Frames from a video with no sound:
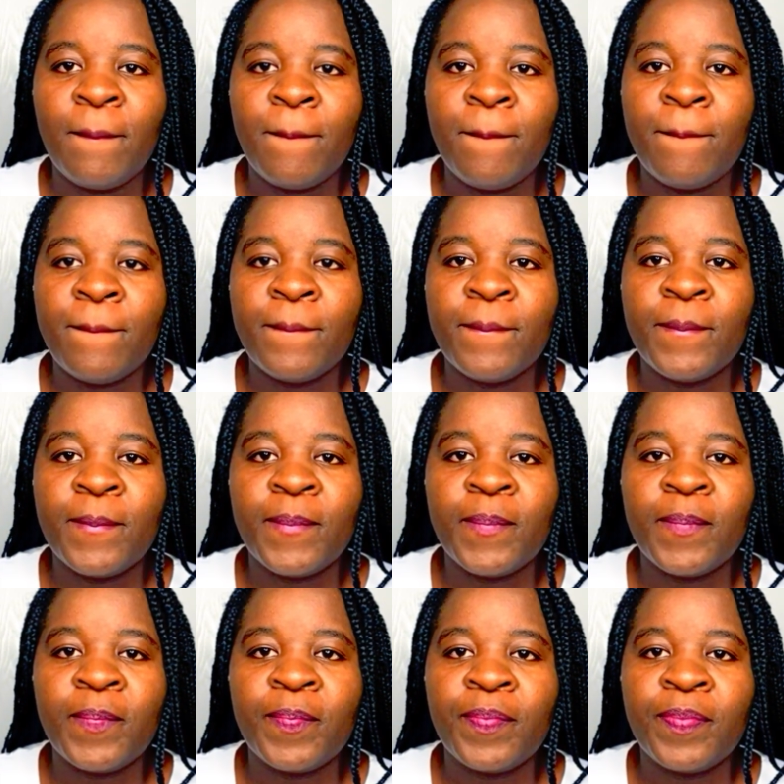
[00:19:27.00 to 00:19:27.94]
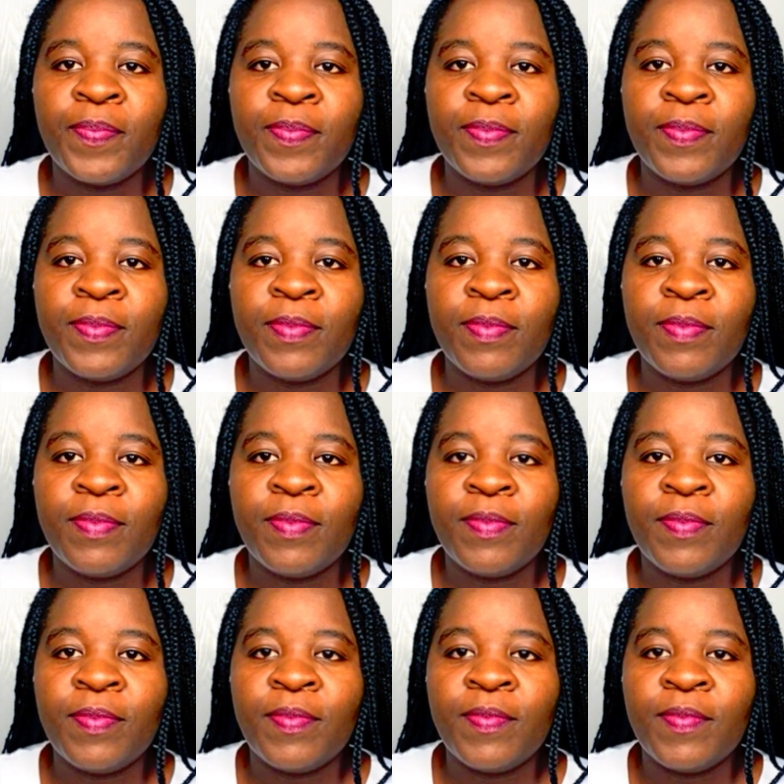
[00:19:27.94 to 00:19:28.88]

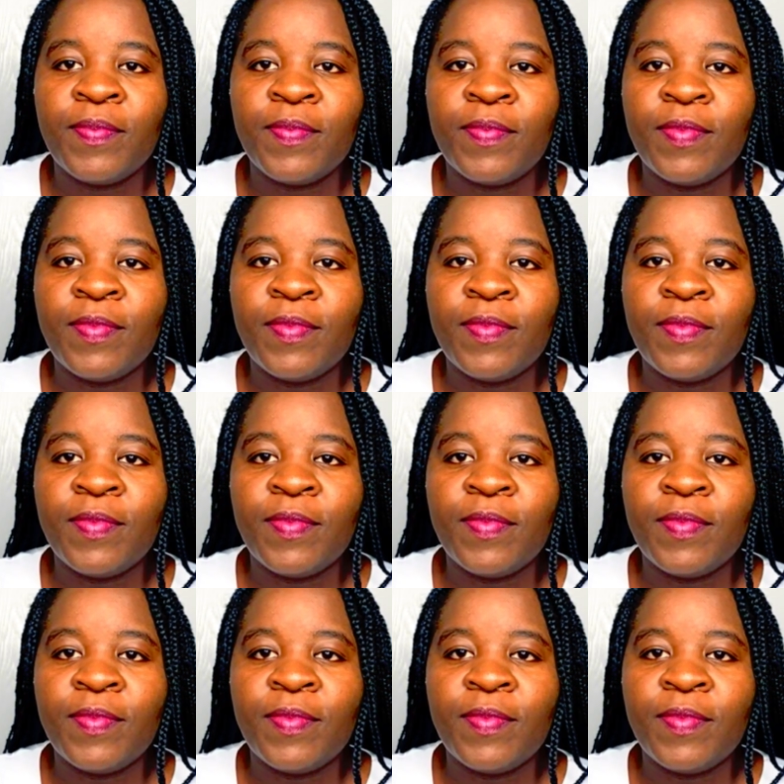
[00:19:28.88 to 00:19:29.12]
[no speech]